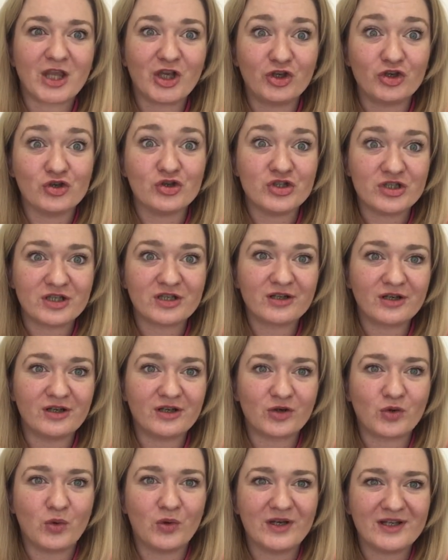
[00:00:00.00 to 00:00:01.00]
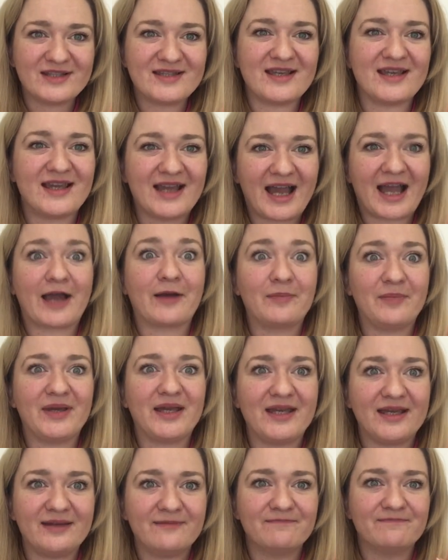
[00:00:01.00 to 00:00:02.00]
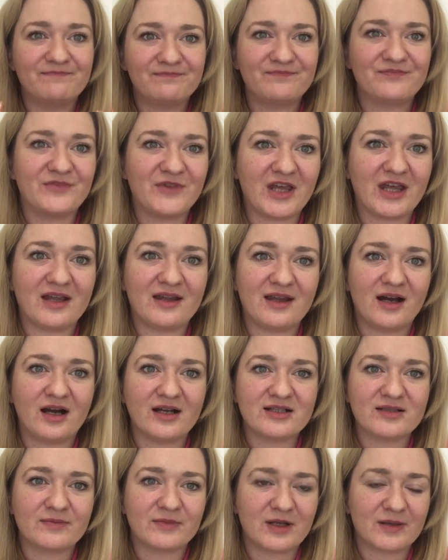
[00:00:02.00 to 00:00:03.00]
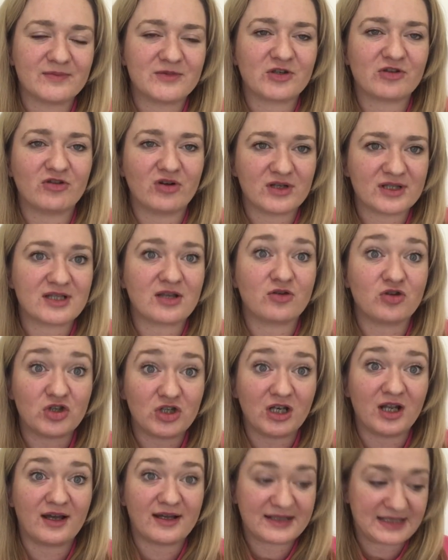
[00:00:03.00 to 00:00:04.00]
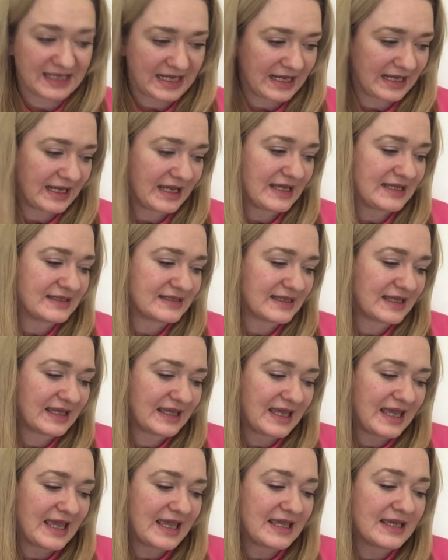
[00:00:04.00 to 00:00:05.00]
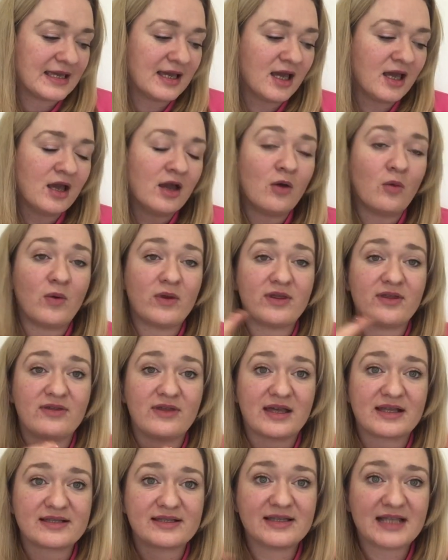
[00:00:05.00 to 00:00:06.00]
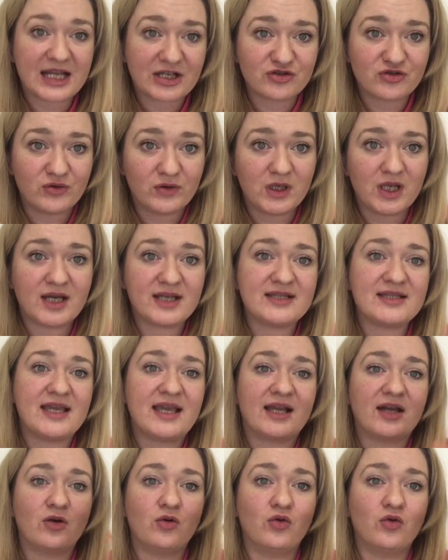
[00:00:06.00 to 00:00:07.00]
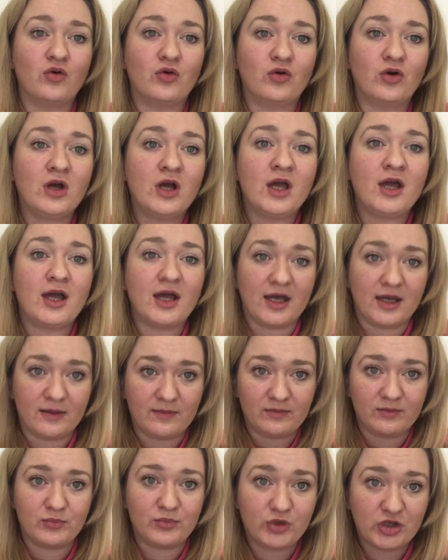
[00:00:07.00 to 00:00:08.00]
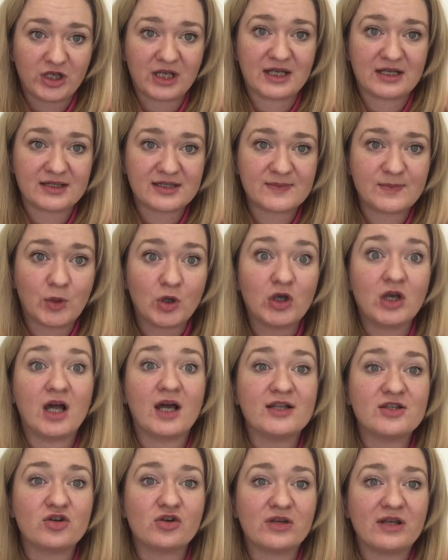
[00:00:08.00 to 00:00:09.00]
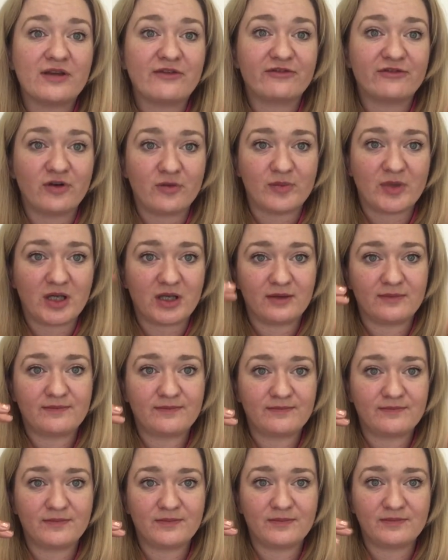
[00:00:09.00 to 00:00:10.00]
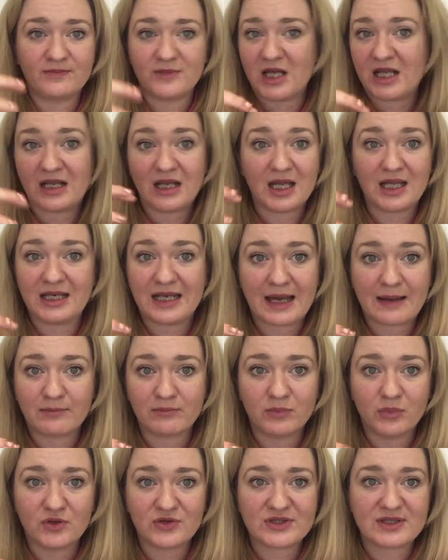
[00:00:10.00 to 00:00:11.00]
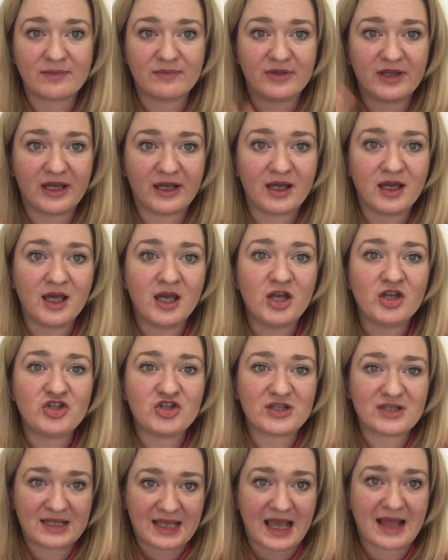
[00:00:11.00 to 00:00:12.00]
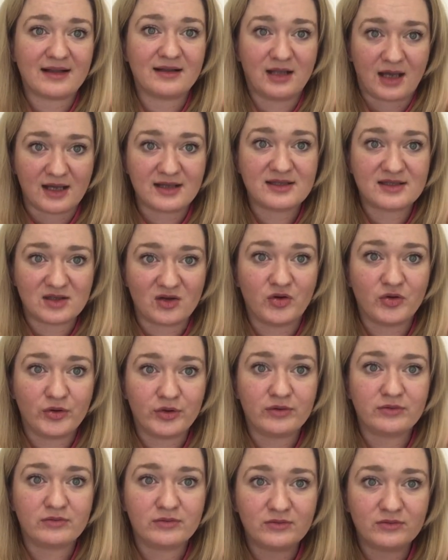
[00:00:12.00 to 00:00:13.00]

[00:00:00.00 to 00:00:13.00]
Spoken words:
good quality, happy the item comes across. So good lighting is key, whether that's natural lighting or putting a spotlight on it from a lamp or something. Just get lights on